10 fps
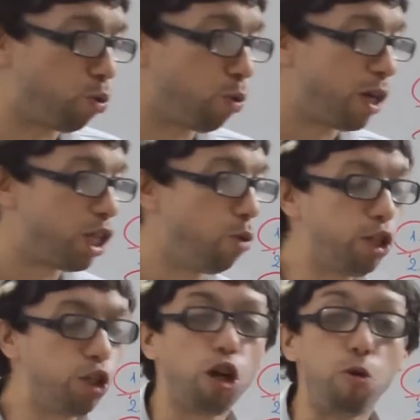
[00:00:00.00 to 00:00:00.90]

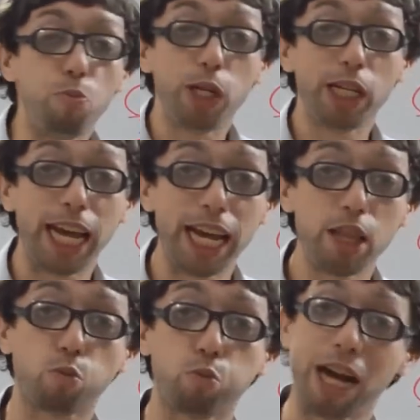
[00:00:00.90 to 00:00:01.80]
to
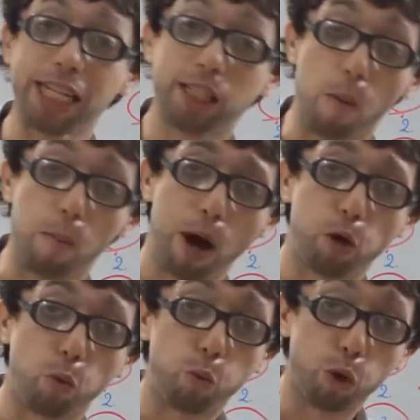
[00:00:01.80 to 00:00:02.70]
communicate the right
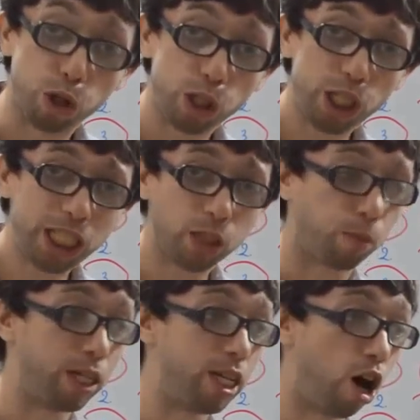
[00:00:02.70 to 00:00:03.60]
amount of
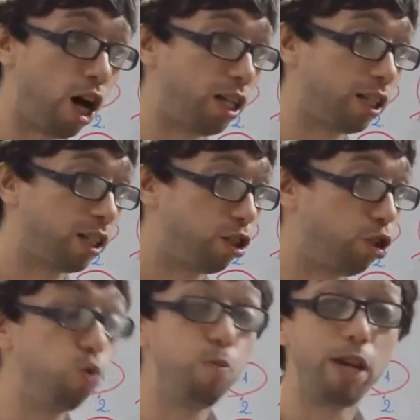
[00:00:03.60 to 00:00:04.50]
words, but not
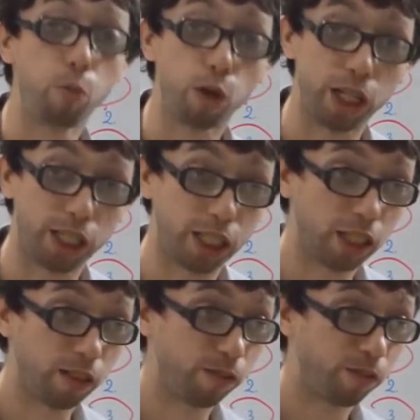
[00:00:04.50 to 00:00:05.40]
too many
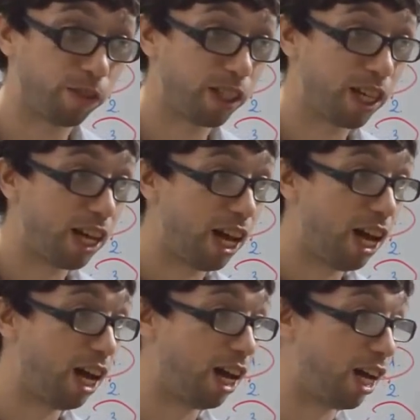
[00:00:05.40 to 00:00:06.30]
words.
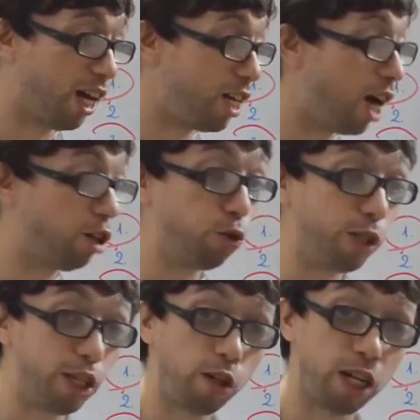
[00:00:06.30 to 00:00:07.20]
Not
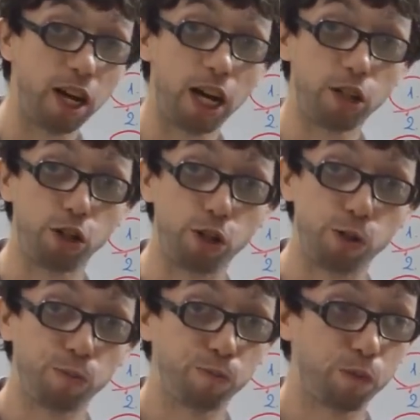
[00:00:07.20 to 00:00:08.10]
too little and not
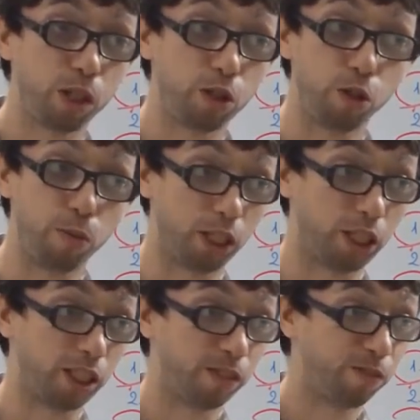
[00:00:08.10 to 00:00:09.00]
too
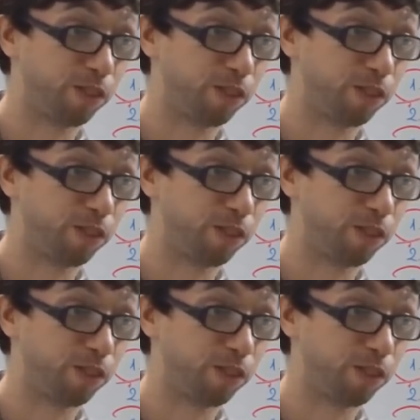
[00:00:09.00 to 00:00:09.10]
much.